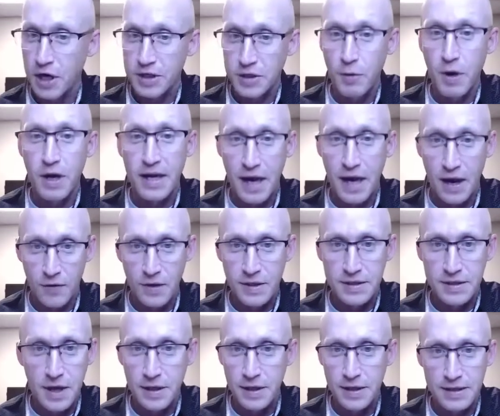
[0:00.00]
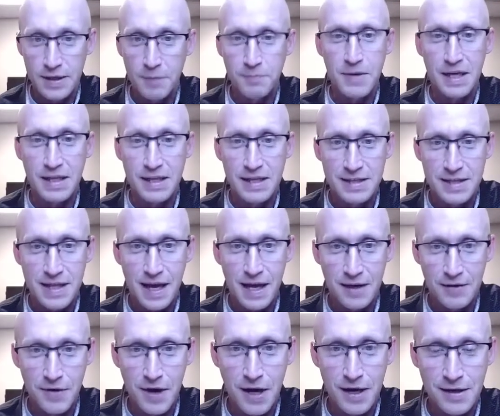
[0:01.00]
Come on now, let's uh, let's update this thing,
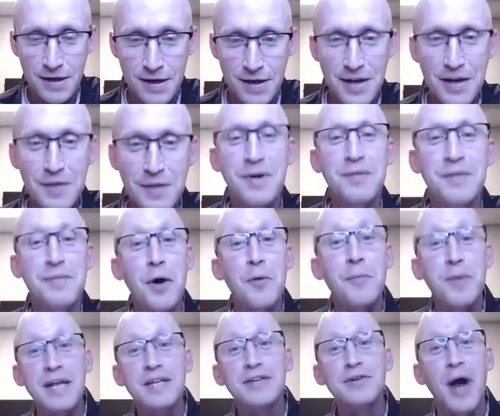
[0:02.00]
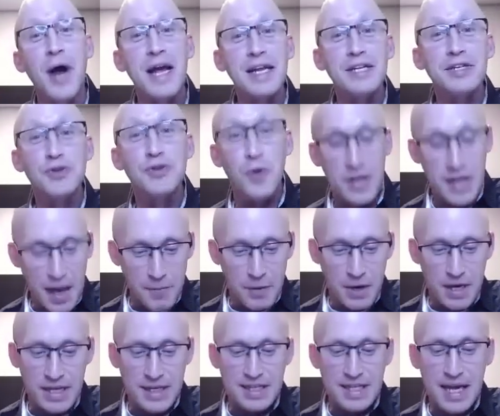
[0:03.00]
right? But no, but I do. I enjoy that
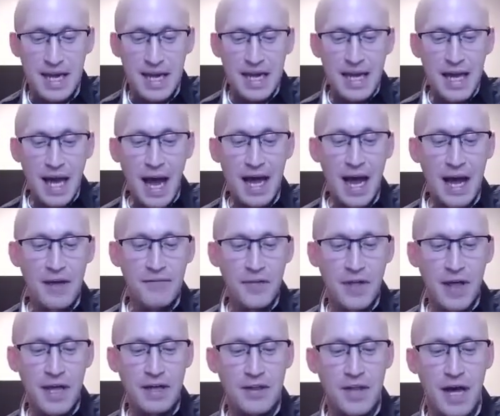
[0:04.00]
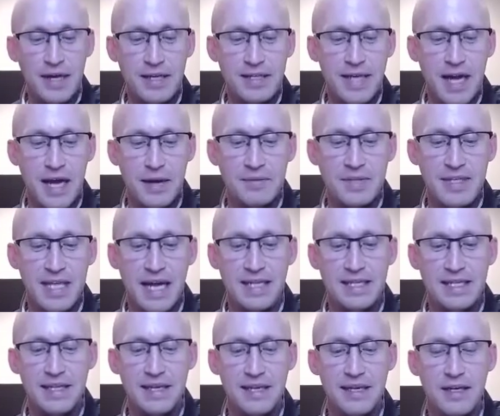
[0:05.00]
because I, I feel like a lot of times
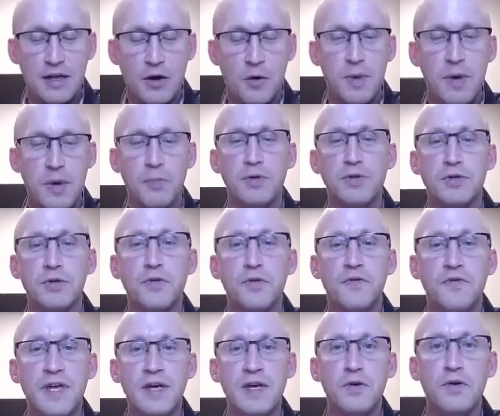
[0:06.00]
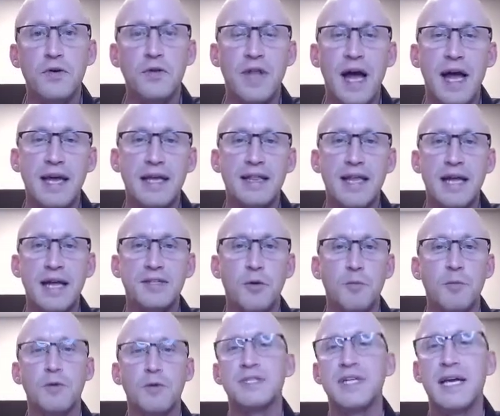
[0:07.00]
that's you know people do feel like that's
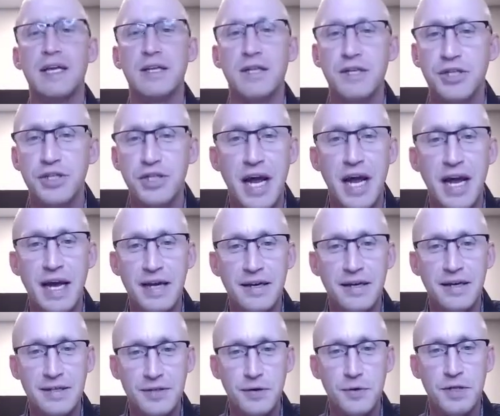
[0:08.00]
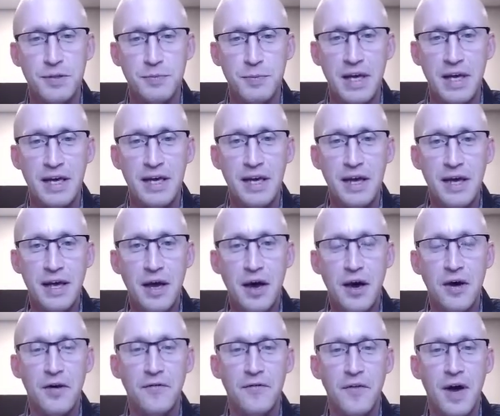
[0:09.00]
almost a cliche, so to speak.
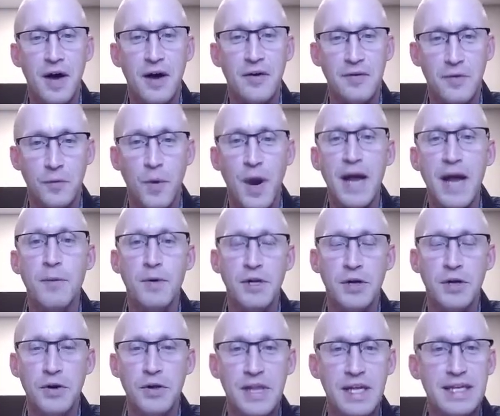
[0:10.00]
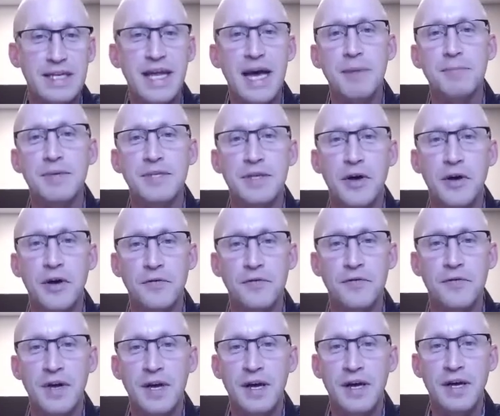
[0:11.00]
Um, yeah. Uh, right when you're in the depths of
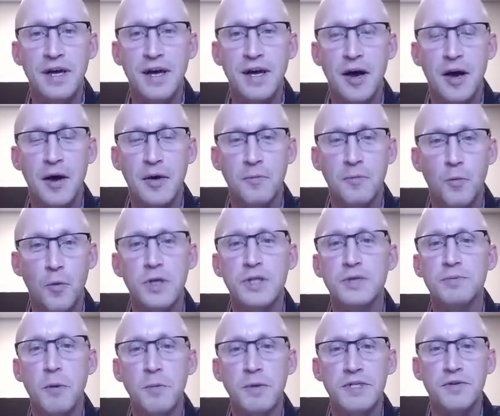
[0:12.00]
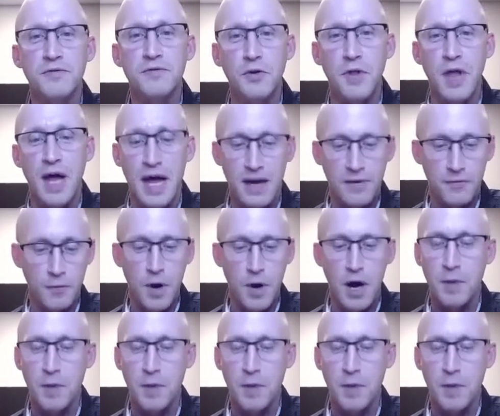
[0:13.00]
um, worst moments of your life, rock